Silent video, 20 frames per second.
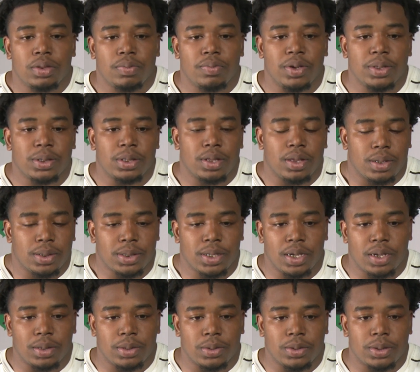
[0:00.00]
missing those
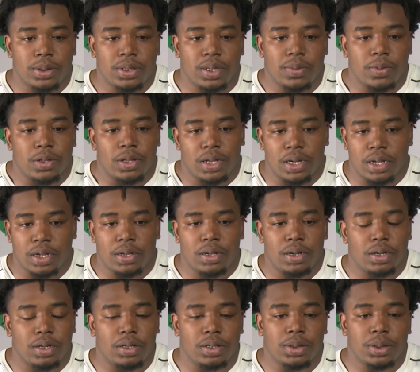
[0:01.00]
games was something that I
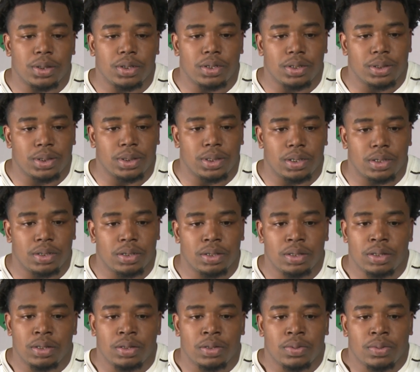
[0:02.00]
couldn't control, so
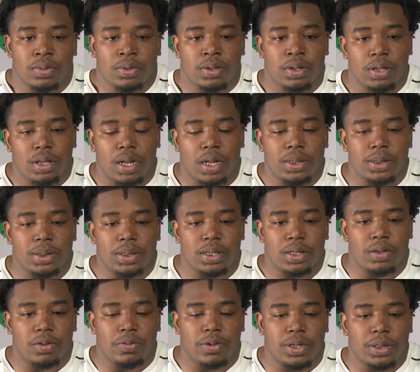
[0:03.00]
I'll just let
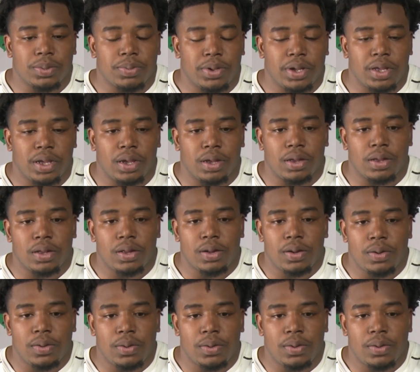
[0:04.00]
the rest play out.